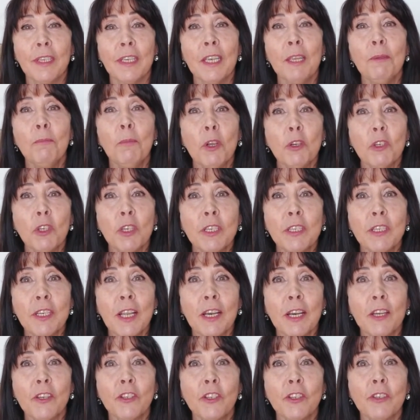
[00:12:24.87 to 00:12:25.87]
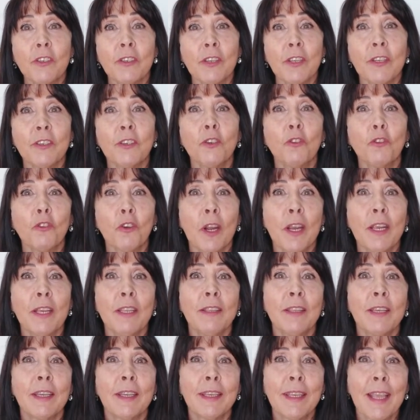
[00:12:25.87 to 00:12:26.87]
Emotional intelligence is a
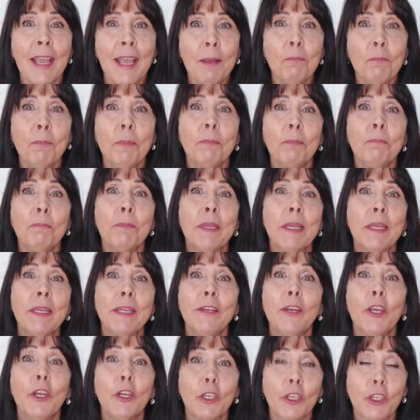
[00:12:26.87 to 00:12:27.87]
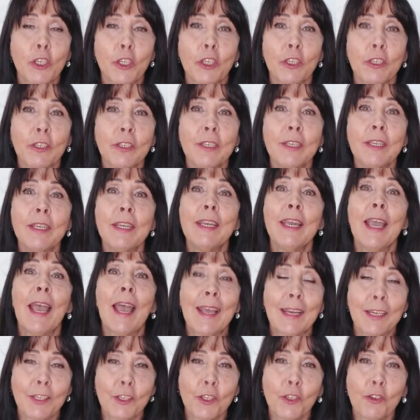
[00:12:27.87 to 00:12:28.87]
trait that can be nurtured
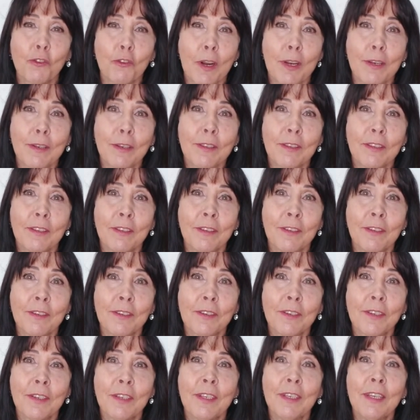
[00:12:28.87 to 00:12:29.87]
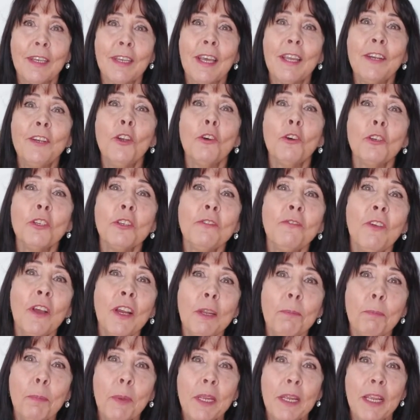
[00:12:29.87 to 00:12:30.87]
and strengthened. And not
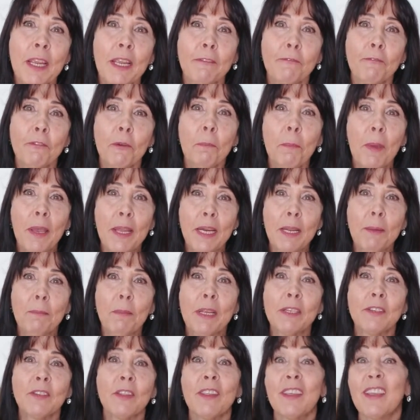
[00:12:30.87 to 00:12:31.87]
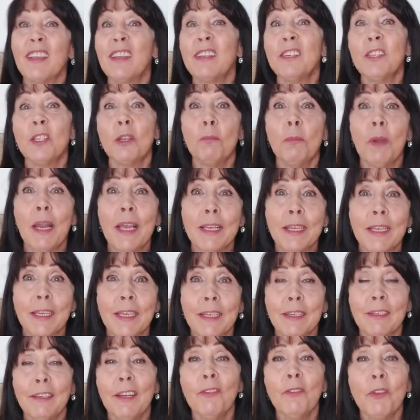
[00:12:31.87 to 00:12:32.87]
developing it for many means that they end up
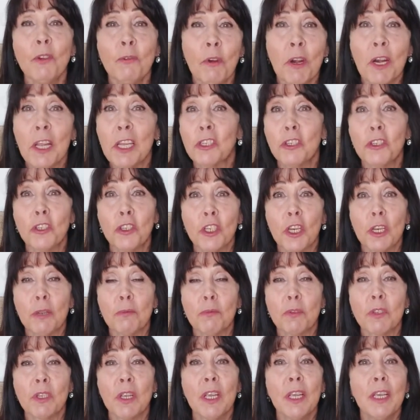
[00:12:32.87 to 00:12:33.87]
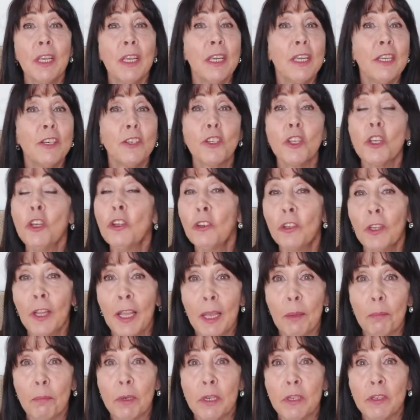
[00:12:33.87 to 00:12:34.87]
lacking loving relationships, internal
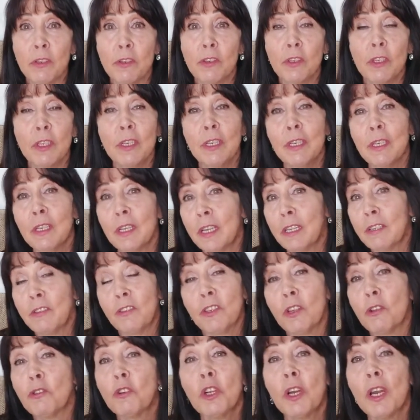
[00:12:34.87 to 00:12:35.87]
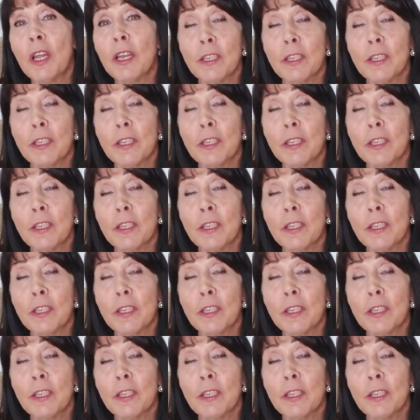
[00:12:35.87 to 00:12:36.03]
happiness, and social